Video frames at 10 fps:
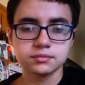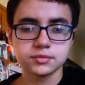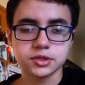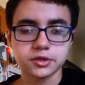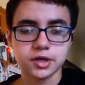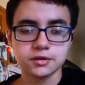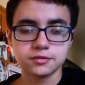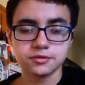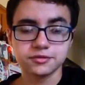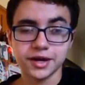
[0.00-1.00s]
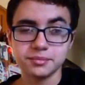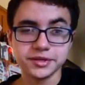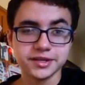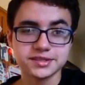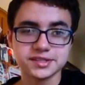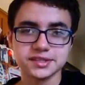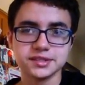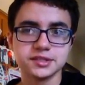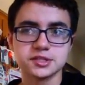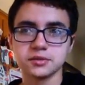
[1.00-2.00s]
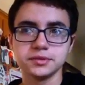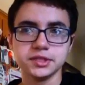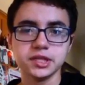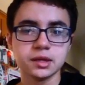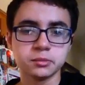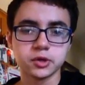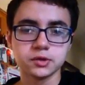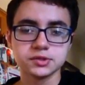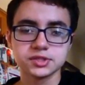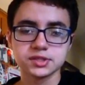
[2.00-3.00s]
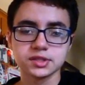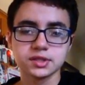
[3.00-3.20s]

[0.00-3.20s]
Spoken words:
turn it on for 5 minutes, and they show Dean Ambrose